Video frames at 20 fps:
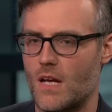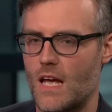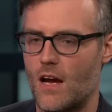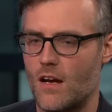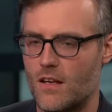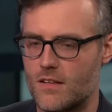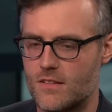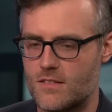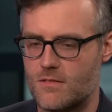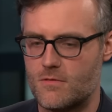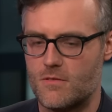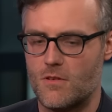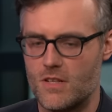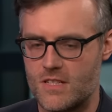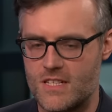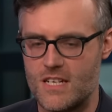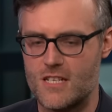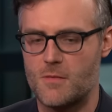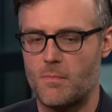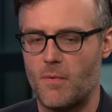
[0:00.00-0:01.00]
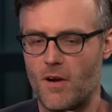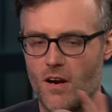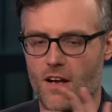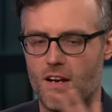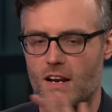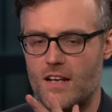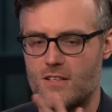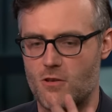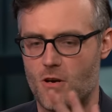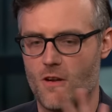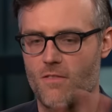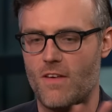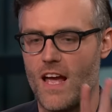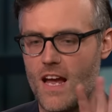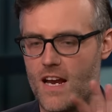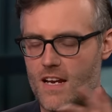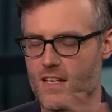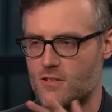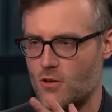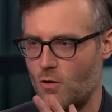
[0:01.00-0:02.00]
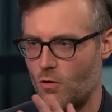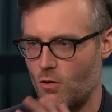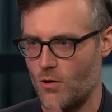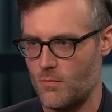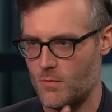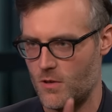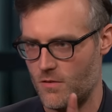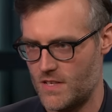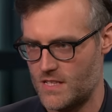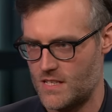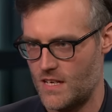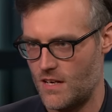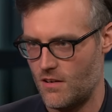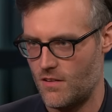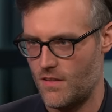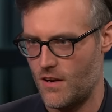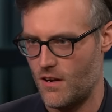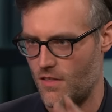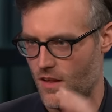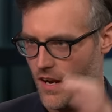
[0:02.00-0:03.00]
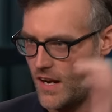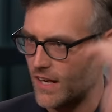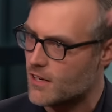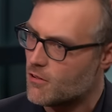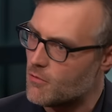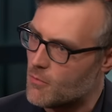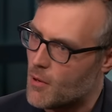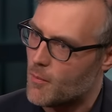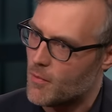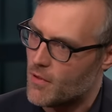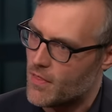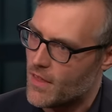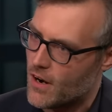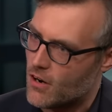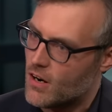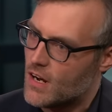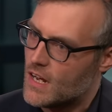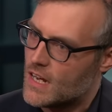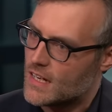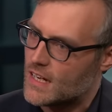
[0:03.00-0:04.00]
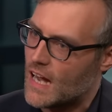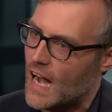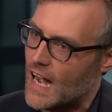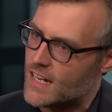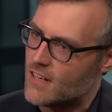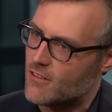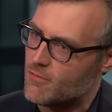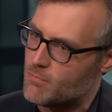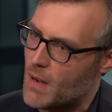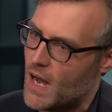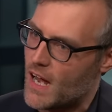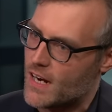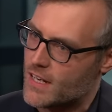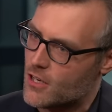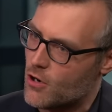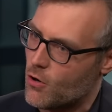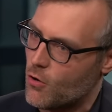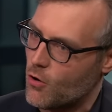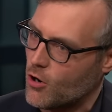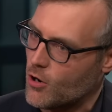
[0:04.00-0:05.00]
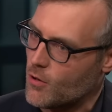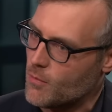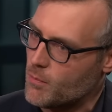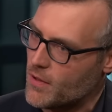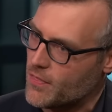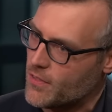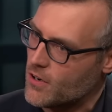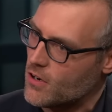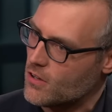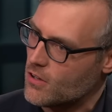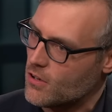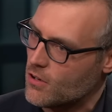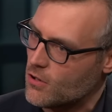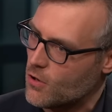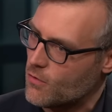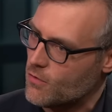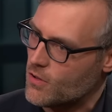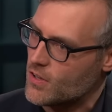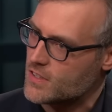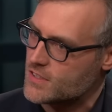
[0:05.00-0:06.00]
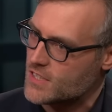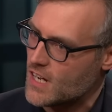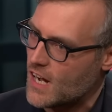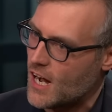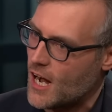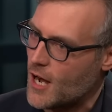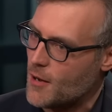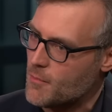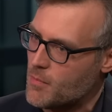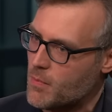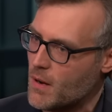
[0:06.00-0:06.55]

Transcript: uh, disparate sort of '80s horror movies here and there that I can remember that are kind of body horror, but they're a little over the top.